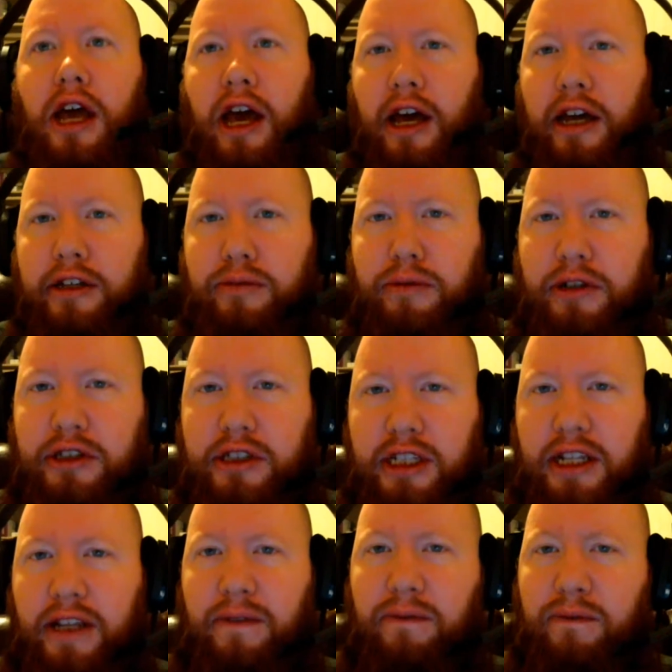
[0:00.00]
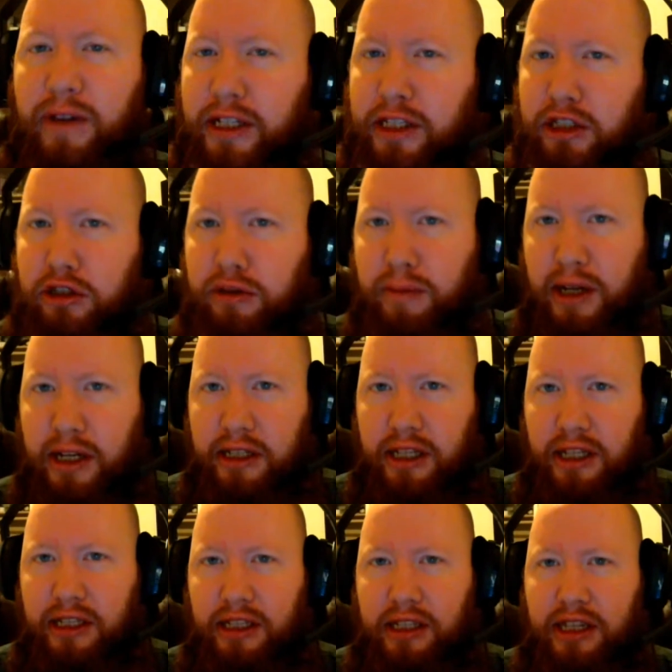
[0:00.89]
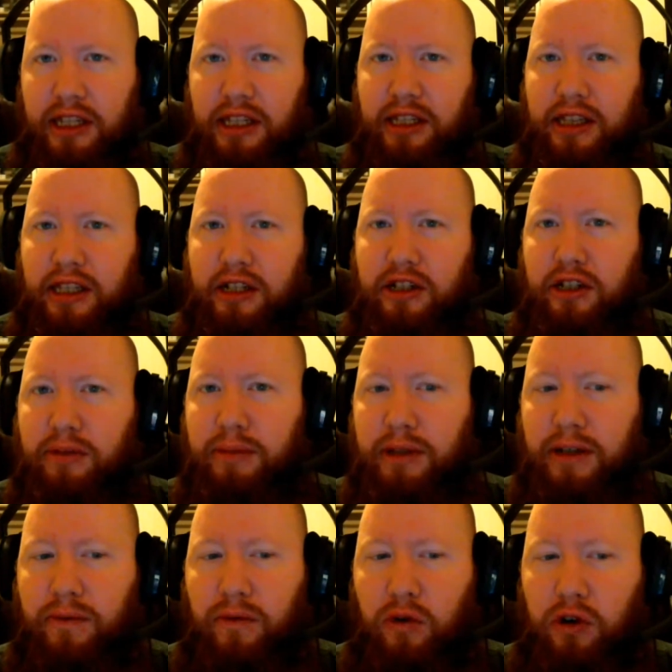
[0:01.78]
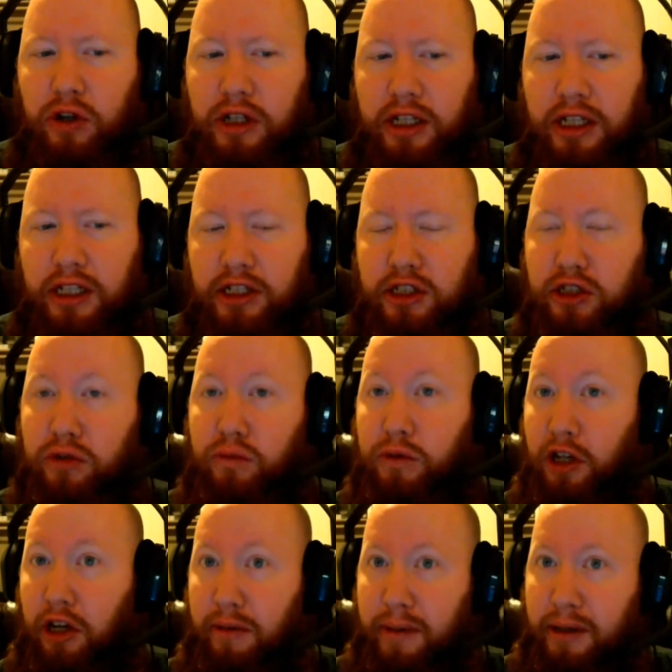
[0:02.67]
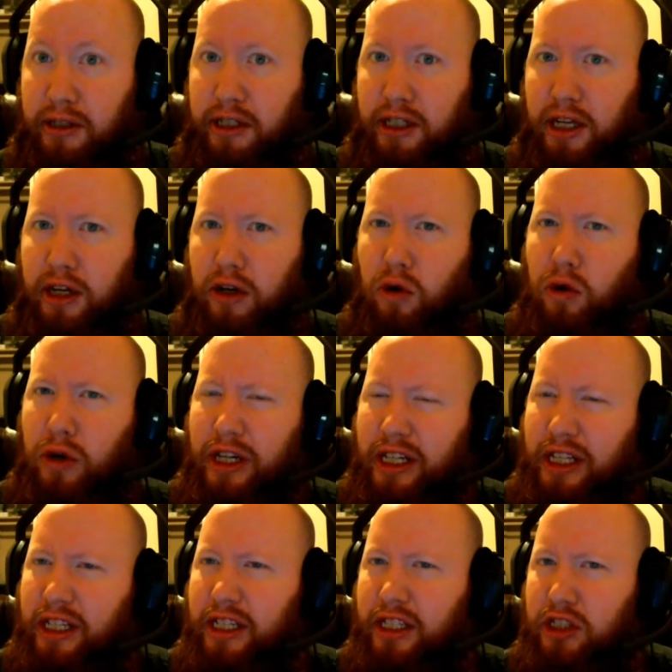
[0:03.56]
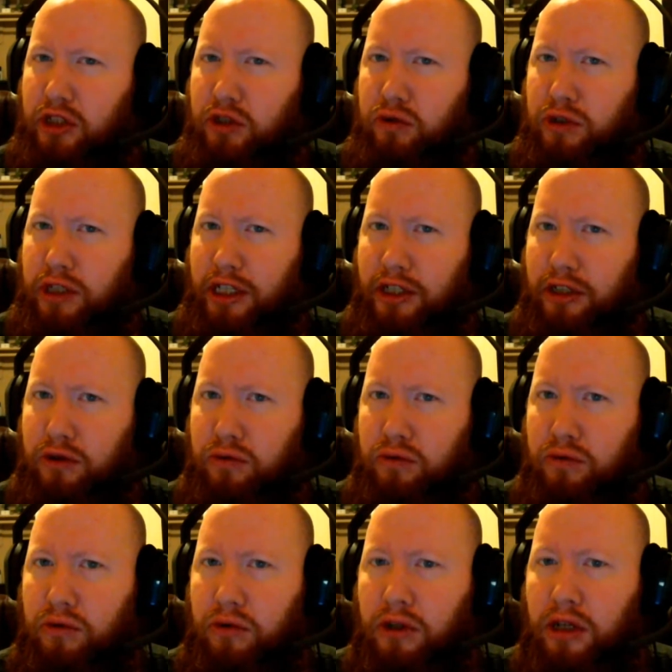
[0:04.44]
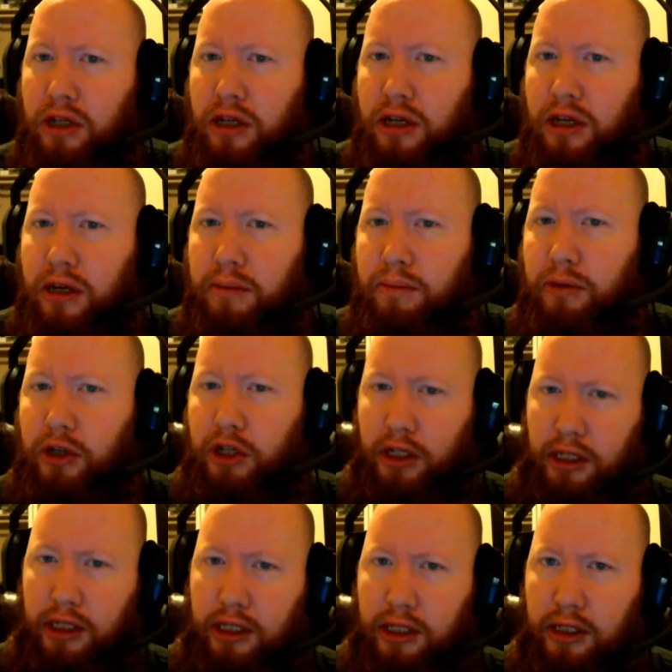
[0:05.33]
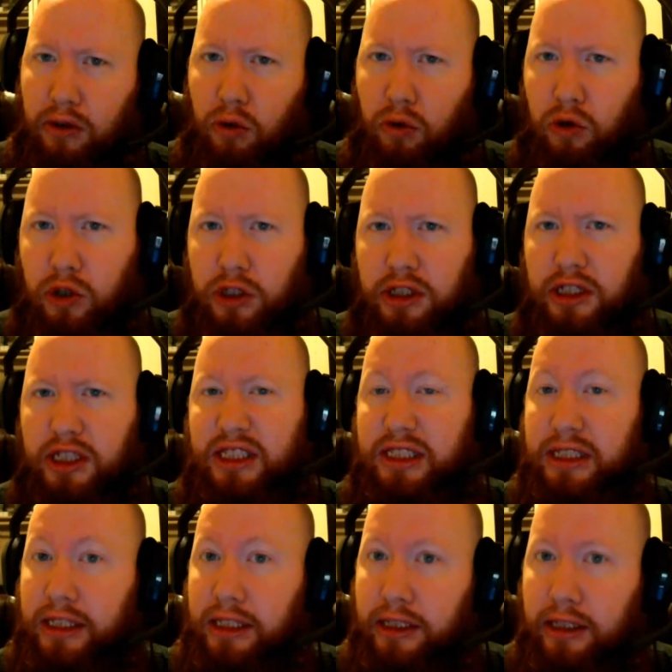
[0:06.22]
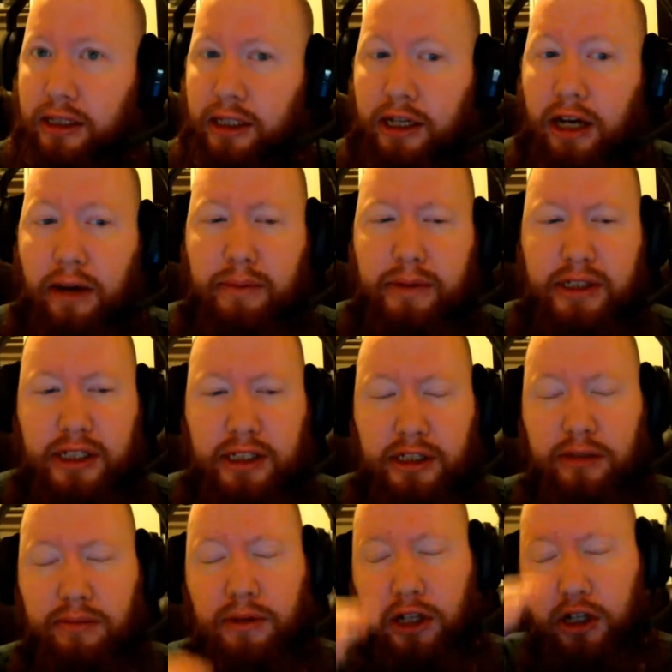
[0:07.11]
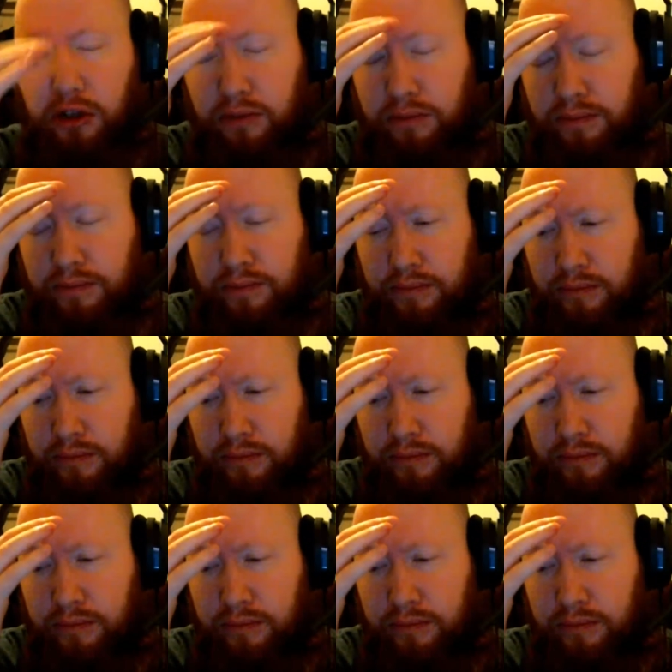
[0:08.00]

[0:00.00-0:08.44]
as well as any fixes you might think there could be for any issues we talk about today, or any issues that you put in or at least see in the comment section below.